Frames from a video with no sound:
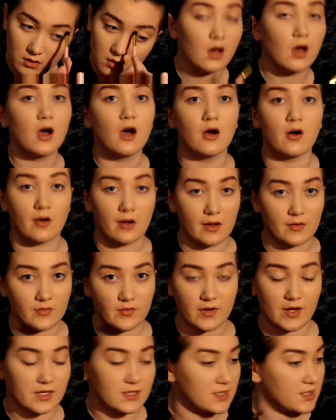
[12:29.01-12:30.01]
Oh, I
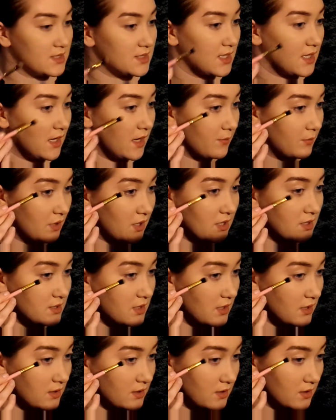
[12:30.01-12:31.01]
forgot to say, I'm going to
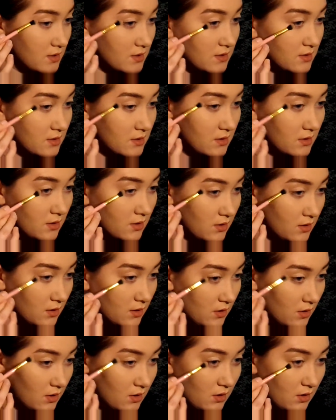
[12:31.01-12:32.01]
take this
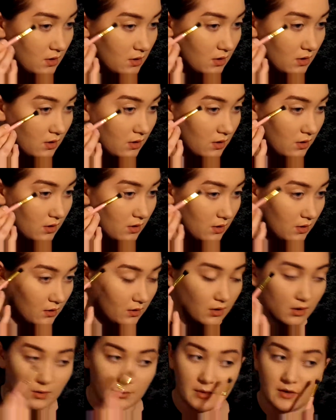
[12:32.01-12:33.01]
in a
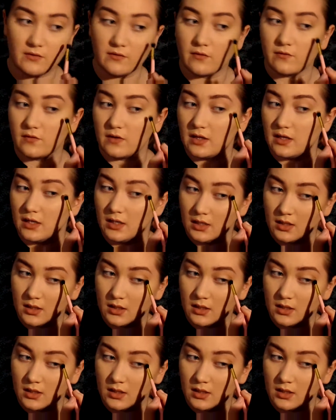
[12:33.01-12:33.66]
little bit of a V,